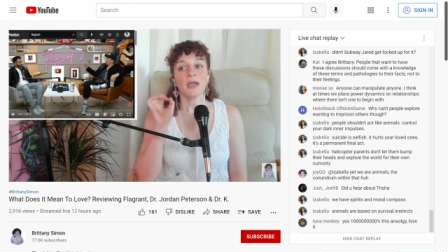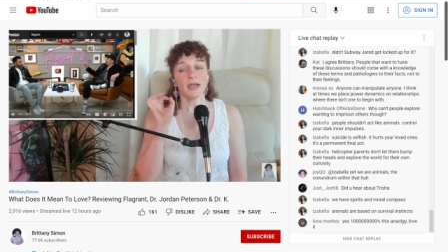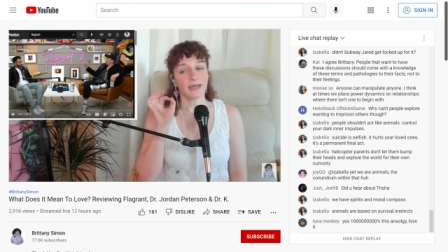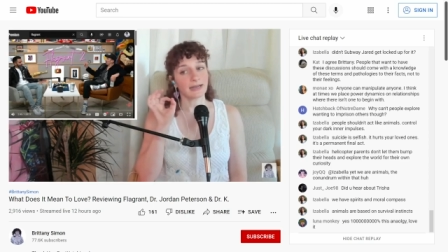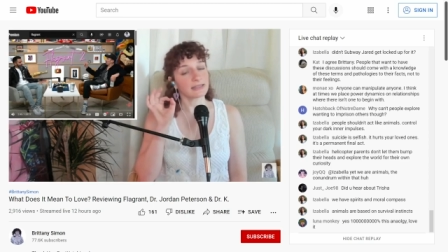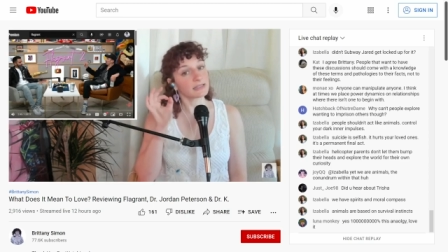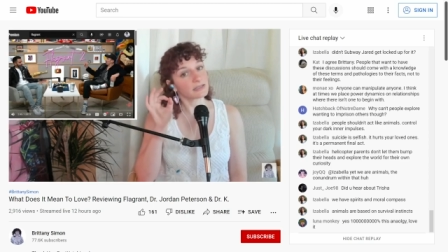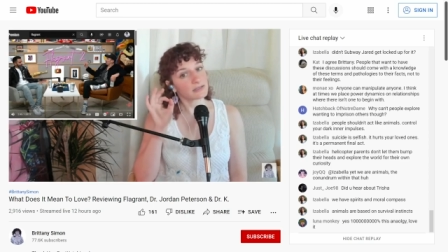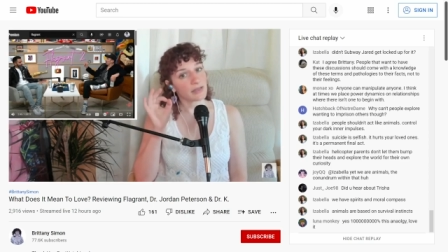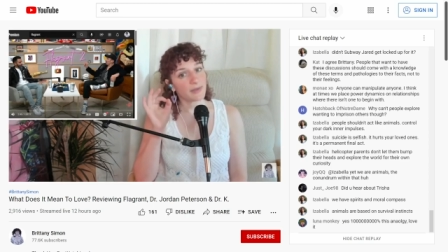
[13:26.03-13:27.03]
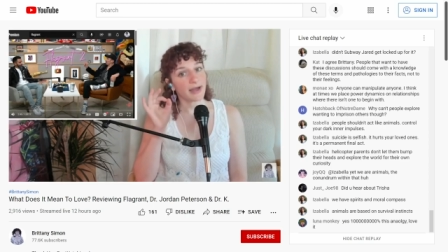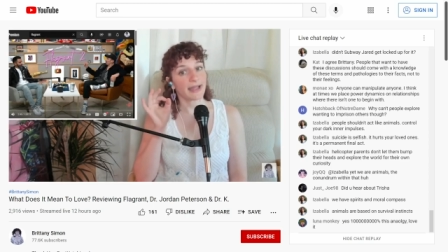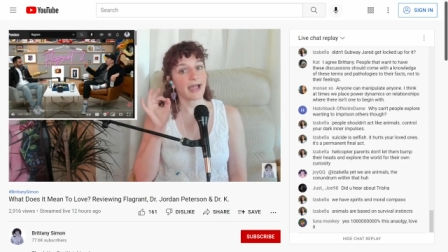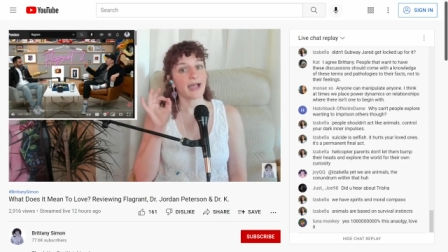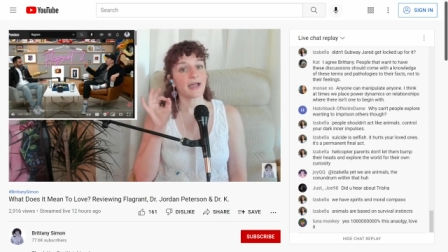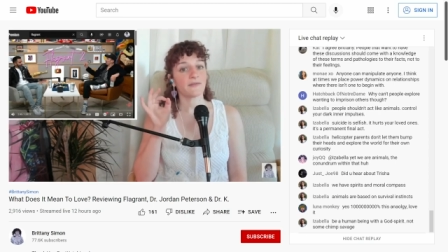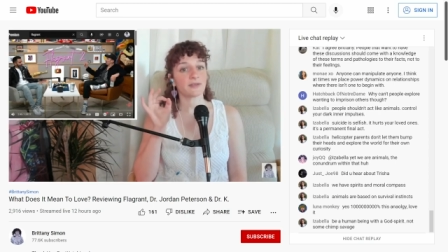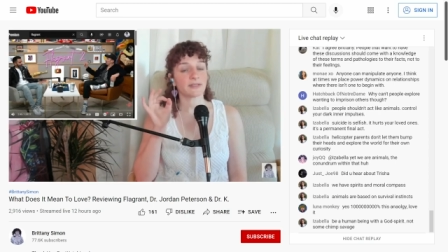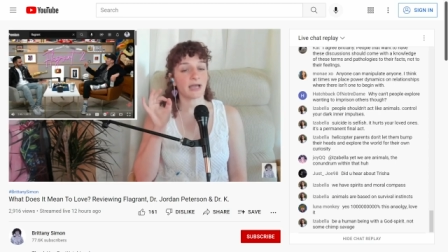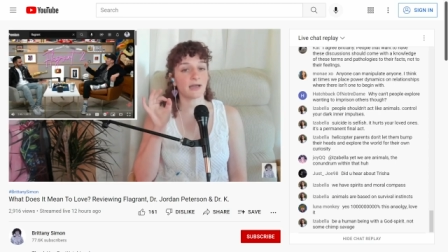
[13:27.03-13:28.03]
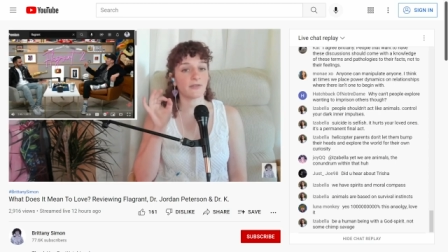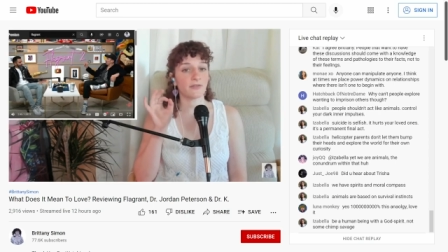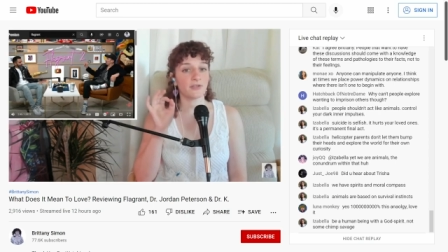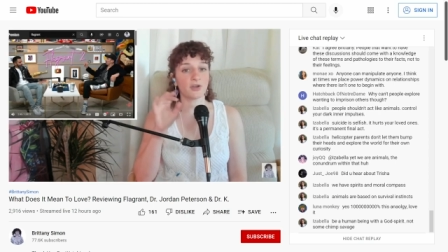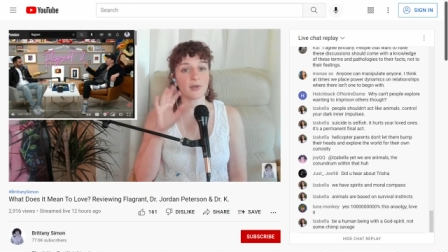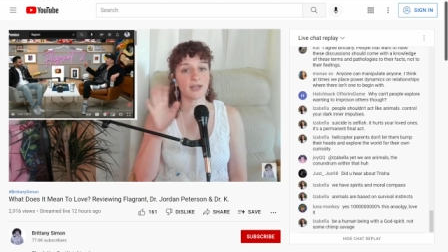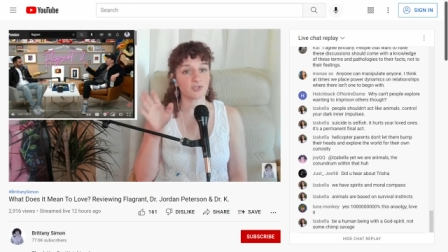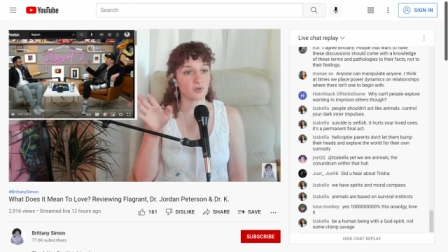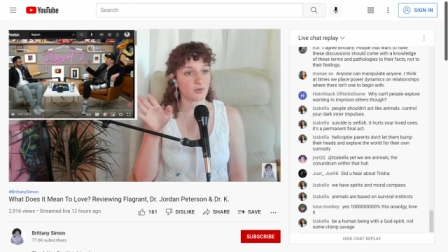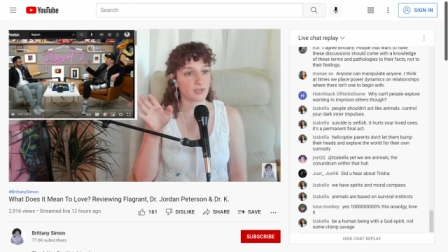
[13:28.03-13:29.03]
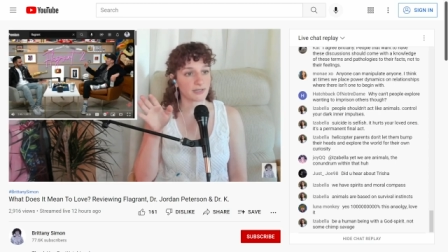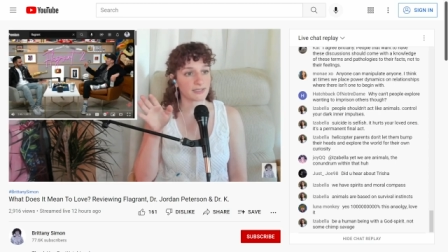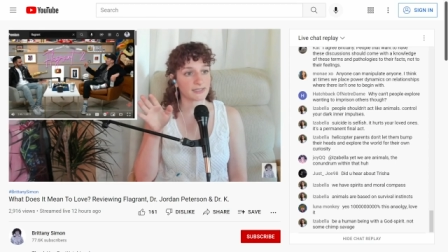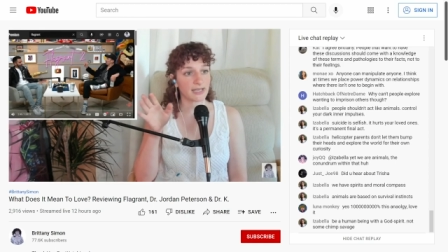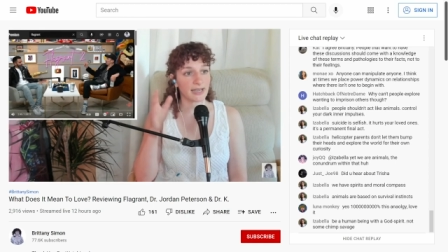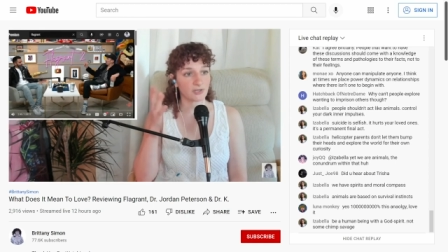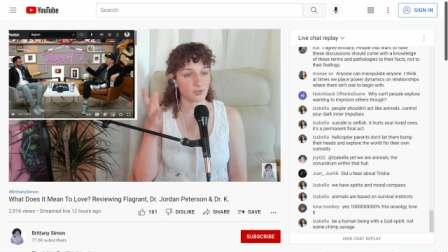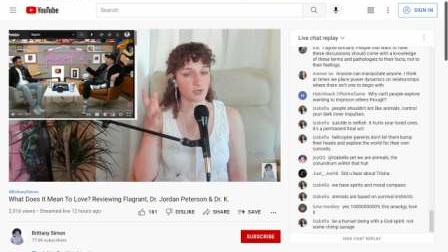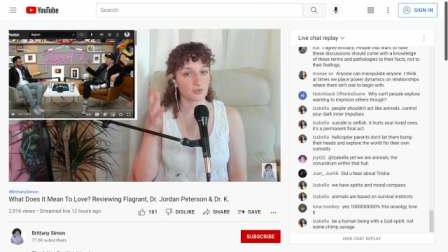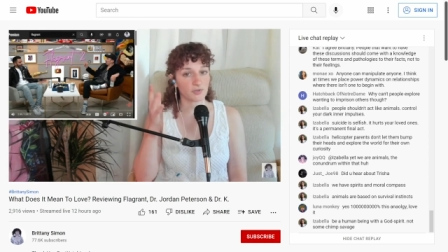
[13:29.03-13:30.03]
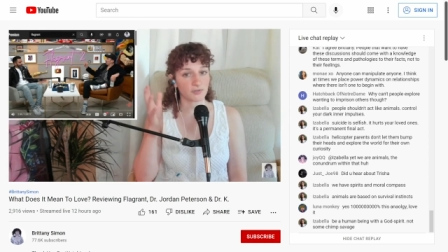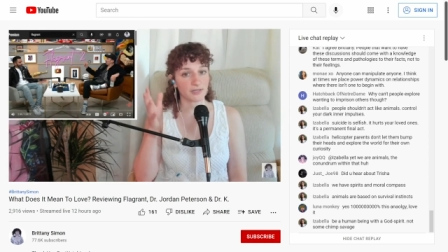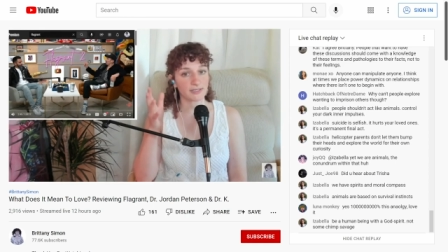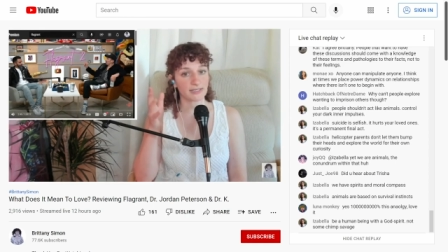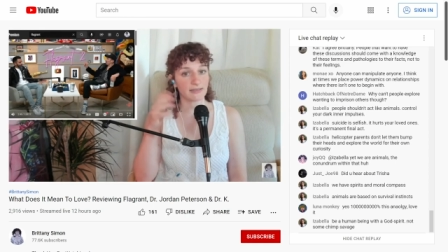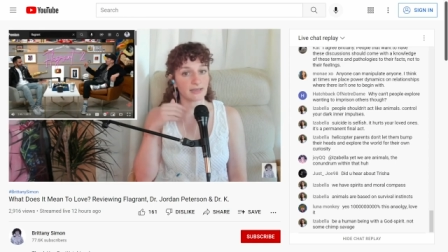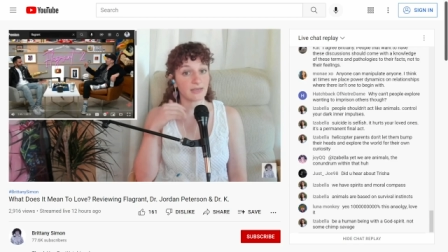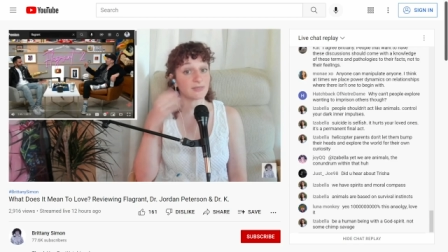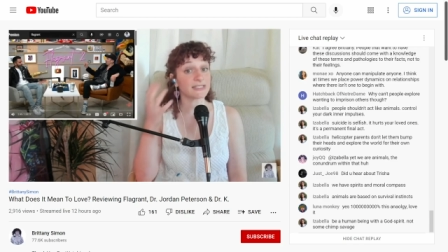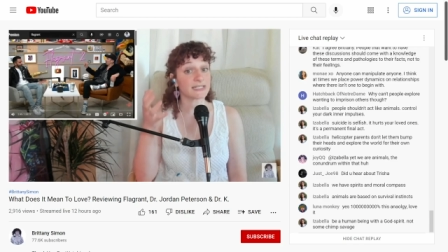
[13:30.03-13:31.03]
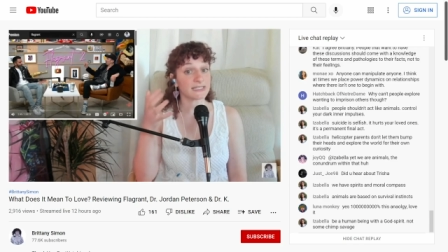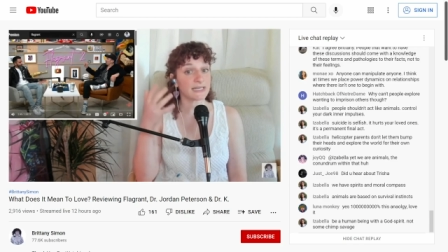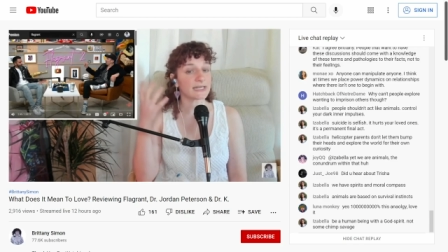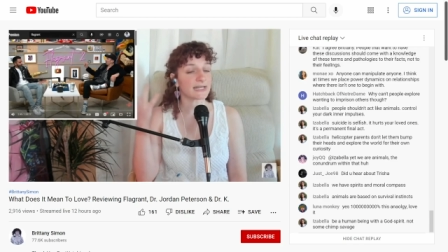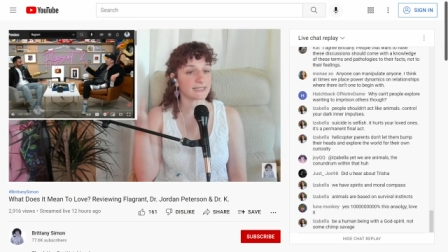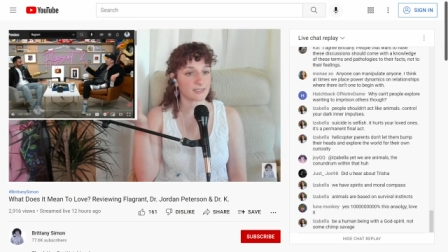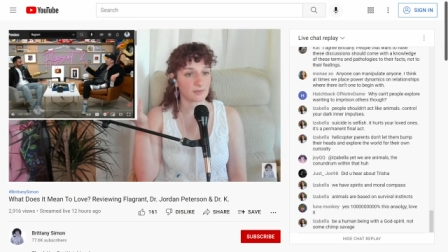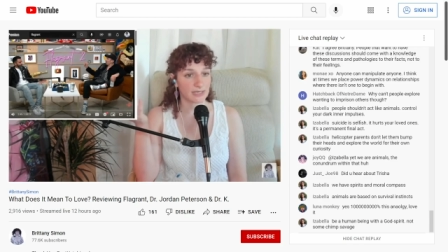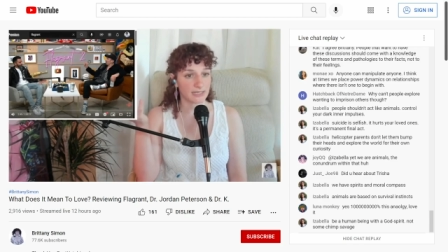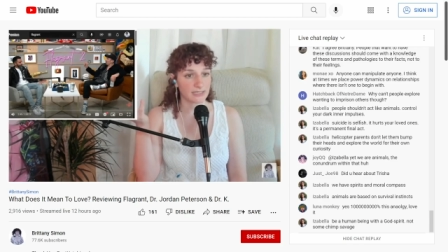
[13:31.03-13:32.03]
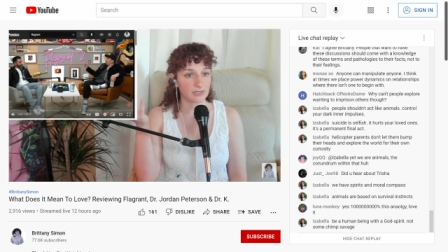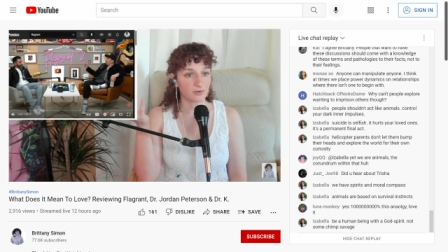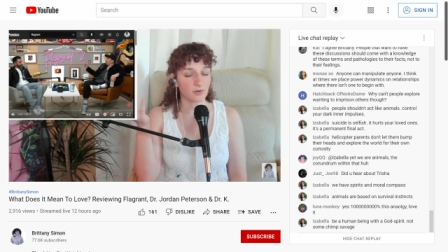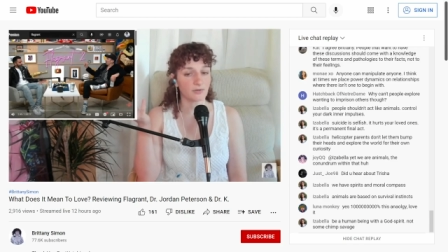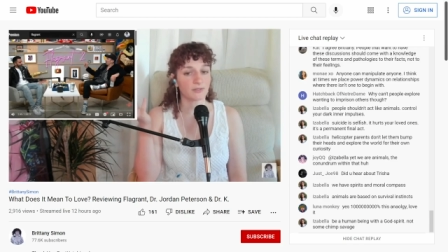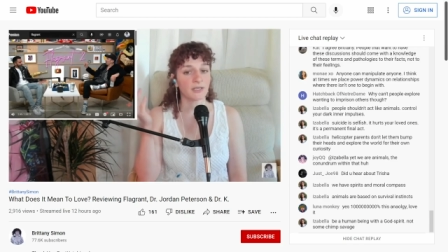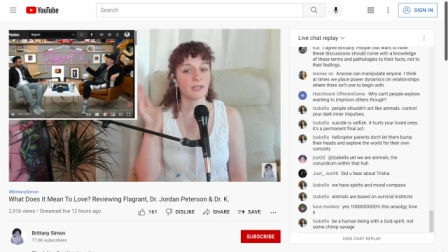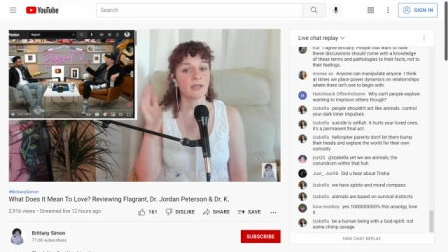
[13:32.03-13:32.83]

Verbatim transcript: And I think the dilemma I have is that, you know, Andrew goes on to say, Andrew Schulz goes on to say that he was 16 and had sex with an 18 year old.